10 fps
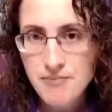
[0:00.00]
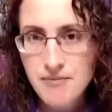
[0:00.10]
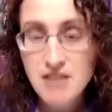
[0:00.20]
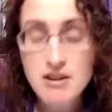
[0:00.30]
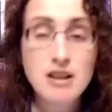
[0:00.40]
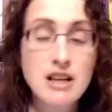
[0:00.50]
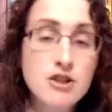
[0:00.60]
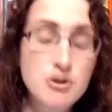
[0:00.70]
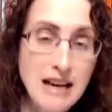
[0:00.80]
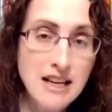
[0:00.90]
If they don't like
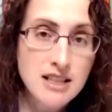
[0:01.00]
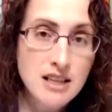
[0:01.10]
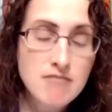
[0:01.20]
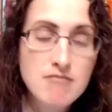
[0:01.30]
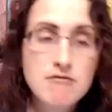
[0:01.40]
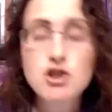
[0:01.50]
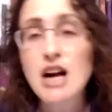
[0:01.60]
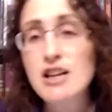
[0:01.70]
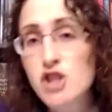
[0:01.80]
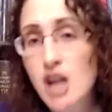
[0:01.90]
painting, try
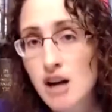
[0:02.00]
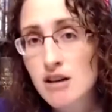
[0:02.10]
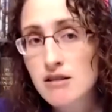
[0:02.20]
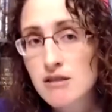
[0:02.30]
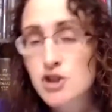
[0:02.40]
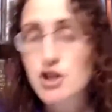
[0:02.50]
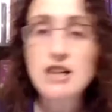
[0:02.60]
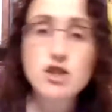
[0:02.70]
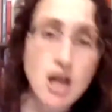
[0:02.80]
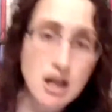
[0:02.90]
chalk. Try
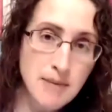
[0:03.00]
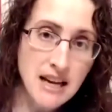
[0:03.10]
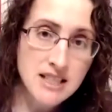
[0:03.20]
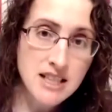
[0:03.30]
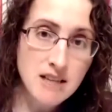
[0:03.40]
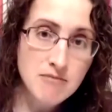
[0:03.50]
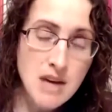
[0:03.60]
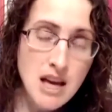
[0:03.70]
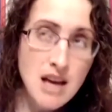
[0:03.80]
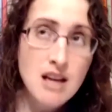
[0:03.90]
chalk painting.
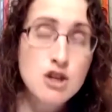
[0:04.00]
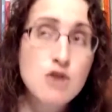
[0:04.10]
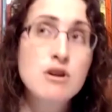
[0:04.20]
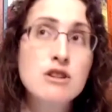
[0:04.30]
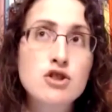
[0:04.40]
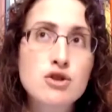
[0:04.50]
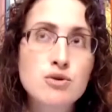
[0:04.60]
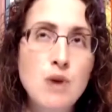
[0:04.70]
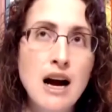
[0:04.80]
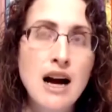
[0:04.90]
You could
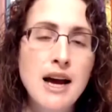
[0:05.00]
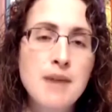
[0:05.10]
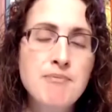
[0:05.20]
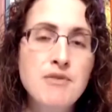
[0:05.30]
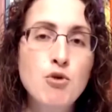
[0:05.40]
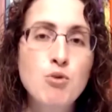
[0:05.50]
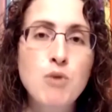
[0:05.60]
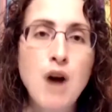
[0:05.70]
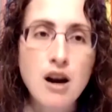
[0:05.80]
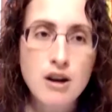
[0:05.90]
try
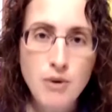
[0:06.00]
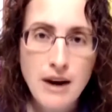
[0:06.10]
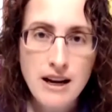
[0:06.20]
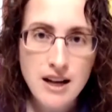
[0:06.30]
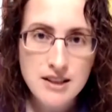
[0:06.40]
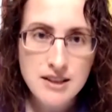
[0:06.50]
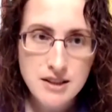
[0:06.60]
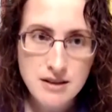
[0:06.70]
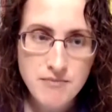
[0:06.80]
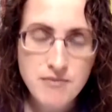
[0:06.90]
rock crayons.
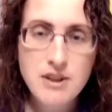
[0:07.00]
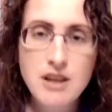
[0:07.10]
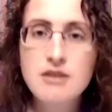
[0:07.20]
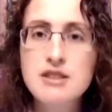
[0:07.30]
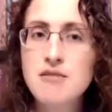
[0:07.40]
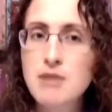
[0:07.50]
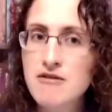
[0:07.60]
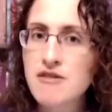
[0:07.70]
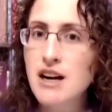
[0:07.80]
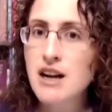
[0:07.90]
Those have been
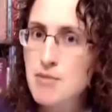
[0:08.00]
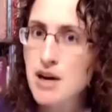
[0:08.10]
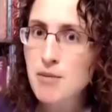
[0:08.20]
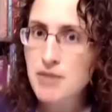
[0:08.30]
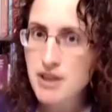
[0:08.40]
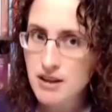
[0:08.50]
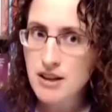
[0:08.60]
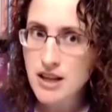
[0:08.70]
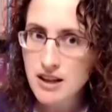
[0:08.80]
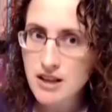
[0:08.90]
very popular
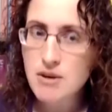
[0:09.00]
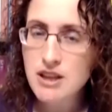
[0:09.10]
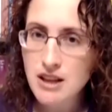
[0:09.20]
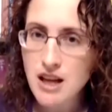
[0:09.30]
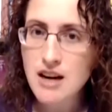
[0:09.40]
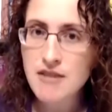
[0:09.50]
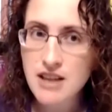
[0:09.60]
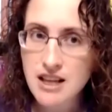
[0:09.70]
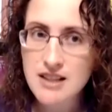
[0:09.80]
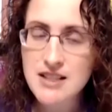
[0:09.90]
lately with a lot of
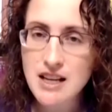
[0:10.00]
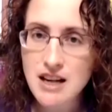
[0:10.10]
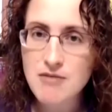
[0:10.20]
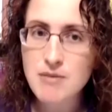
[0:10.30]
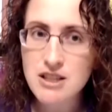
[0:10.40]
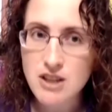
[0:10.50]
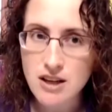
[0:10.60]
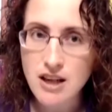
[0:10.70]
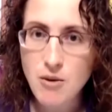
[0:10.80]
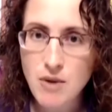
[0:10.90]
kids that I've been
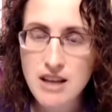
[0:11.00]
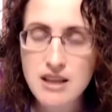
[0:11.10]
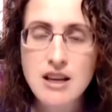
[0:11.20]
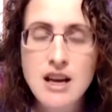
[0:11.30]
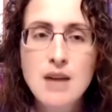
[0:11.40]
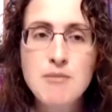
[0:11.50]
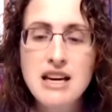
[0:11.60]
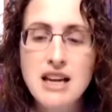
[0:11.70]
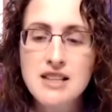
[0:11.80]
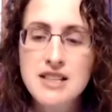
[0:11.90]
talking with,
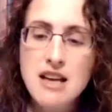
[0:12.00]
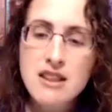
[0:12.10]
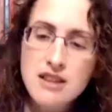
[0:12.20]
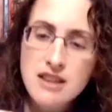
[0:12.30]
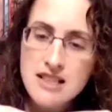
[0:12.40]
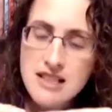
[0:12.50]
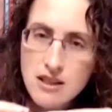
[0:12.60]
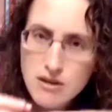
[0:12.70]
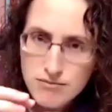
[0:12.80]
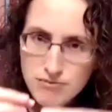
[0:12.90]
because they're these
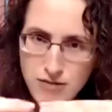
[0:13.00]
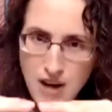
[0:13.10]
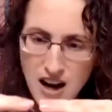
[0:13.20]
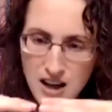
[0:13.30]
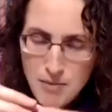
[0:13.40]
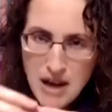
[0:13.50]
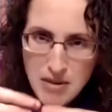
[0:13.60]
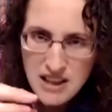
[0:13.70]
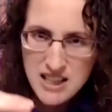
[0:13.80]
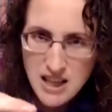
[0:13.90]
little rock
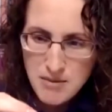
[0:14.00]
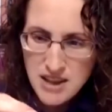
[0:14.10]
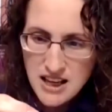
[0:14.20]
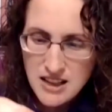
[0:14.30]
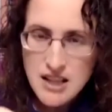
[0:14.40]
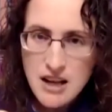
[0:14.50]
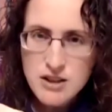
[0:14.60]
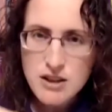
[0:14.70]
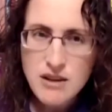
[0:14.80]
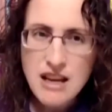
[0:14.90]
pebbly type things.
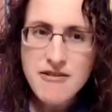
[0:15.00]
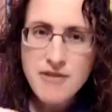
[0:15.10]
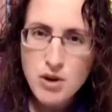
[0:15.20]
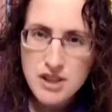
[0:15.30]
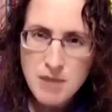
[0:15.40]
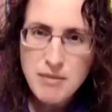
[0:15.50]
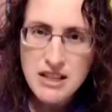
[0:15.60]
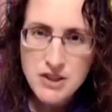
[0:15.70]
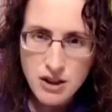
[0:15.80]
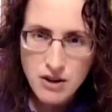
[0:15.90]
So they force a
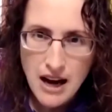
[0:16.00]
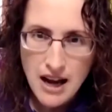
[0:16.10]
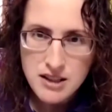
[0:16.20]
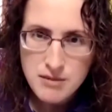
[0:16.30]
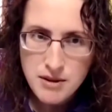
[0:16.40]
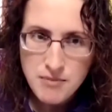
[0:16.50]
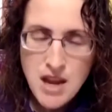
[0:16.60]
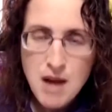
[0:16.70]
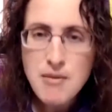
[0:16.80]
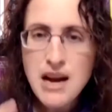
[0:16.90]
pincer grasp,
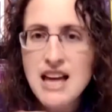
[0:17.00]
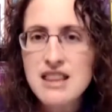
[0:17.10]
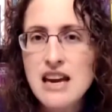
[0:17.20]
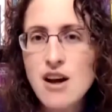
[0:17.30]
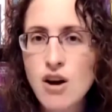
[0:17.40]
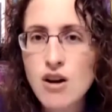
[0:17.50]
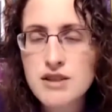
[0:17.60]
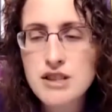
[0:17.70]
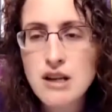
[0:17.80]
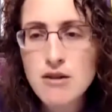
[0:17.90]
but they
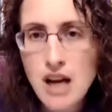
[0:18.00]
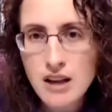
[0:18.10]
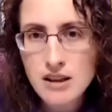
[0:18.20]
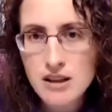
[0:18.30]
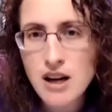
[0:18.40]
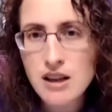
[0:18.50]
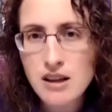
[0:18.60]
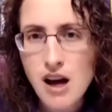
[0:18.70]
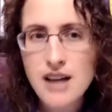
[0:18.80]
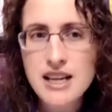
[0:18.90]
also color a
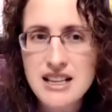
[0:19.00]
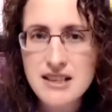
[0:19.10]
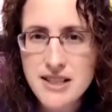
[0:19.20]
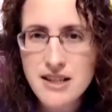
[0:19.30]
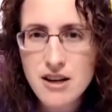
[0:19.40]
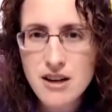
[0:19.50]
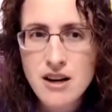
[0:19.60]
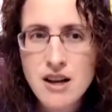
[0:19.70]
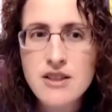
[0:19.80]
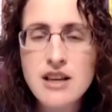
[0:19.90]
lot easier
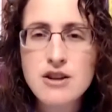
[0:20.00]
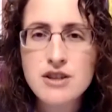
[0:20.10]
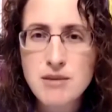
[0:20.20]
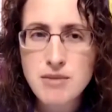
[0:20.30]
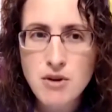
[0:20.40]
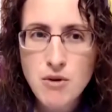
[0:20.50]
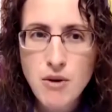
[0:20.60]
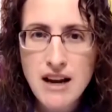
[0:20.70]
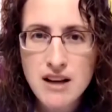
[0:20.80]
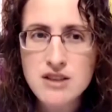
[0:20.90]
than your typical
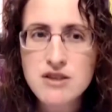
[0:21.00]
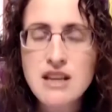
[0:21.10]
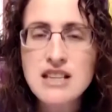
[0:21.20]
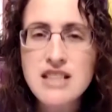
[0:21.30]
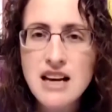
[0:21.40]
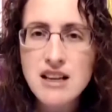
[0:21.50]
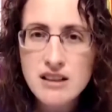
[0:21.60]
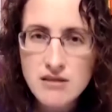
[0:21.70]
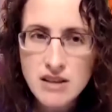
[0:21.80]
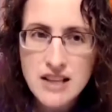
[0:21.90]
crayon. So they take a
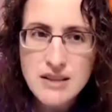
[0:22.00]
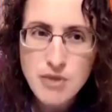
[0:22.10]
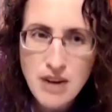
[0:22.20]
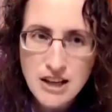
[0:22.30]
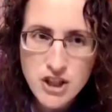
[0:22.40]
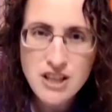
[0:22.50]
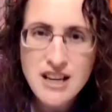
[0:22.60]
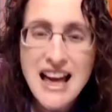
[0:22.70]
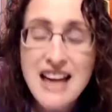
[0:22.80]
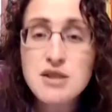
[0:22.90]
little less pressure.
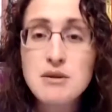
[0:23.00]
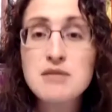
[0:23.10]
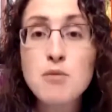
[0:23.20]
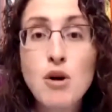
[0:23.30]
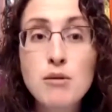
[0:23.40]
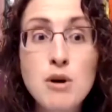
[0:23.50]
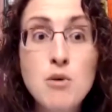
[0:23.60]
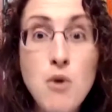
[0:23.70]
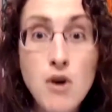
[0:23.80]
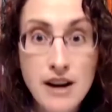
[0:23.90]
So it's more
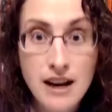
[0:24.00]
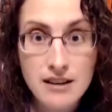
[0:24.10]
rewarding.